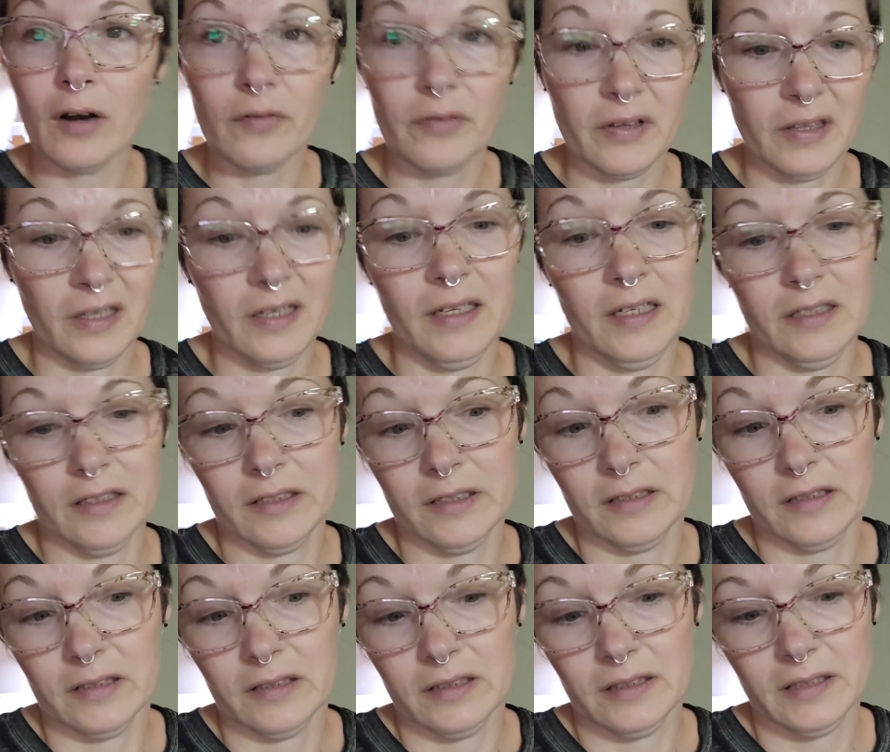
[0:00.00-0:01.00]
over the
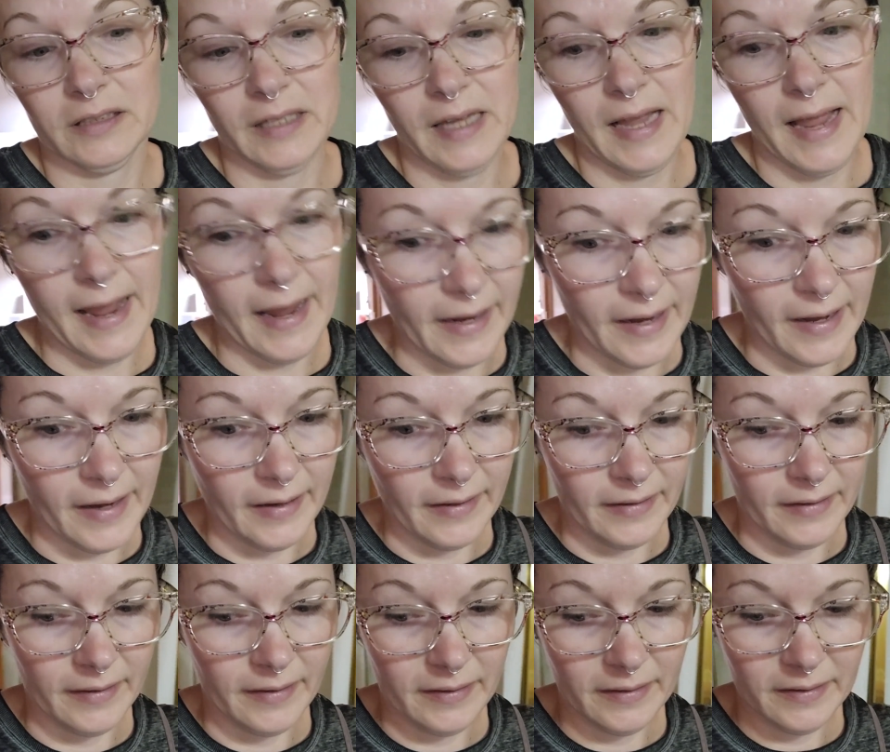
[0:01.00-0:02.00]
years,
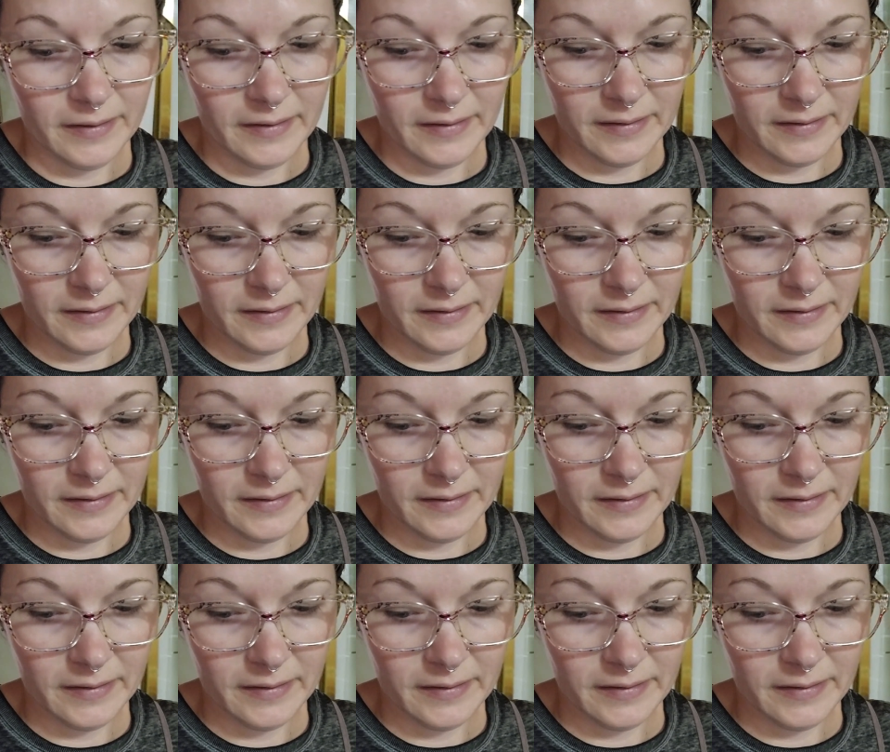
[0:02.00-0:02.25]
and